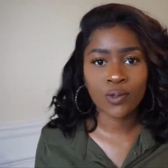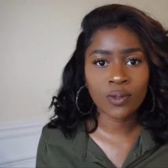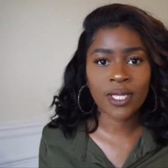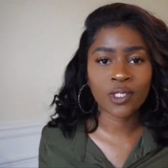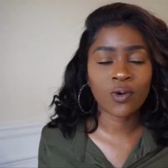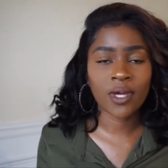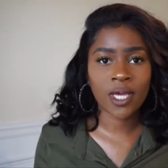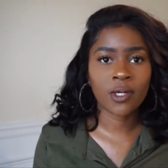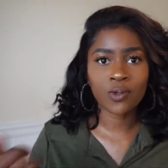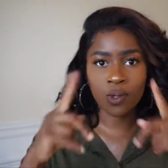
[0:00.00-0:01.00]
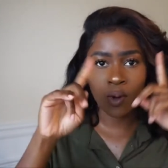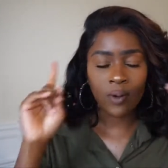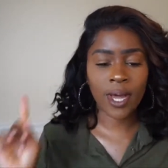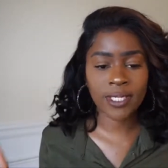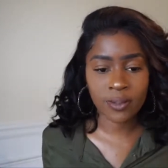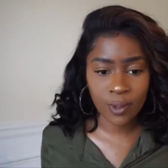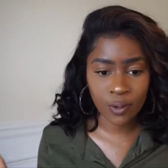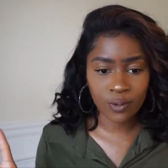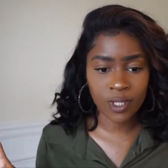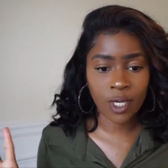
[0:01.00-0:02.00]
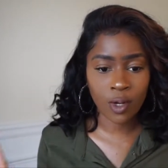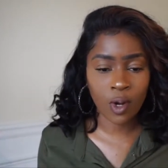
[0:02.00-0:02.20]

do like to go ahead and do the whole got to be glue thing